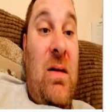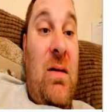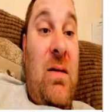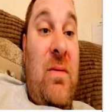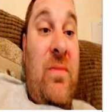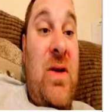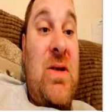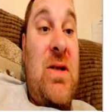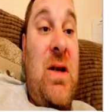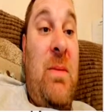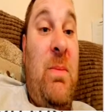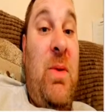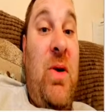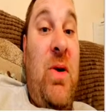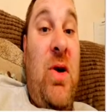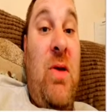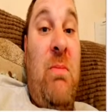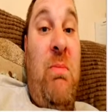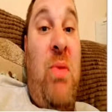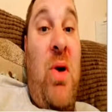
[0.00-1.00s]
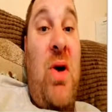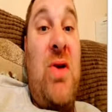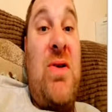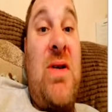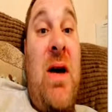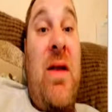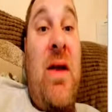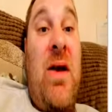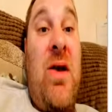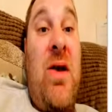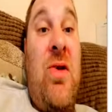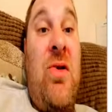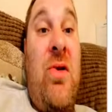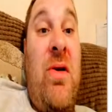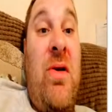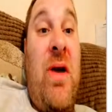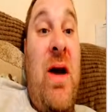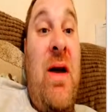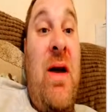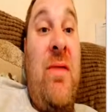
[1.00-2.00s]
For example, you can point out that you
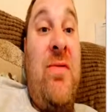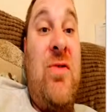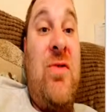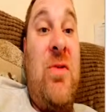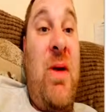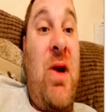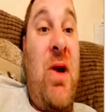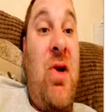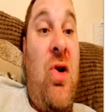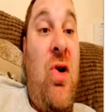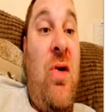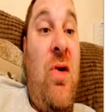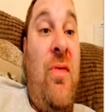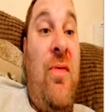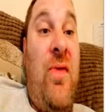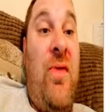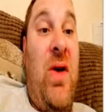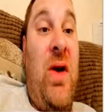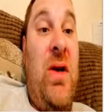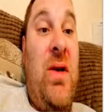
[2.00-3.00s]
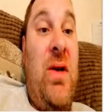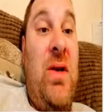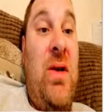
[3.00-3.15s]
don't have to be an author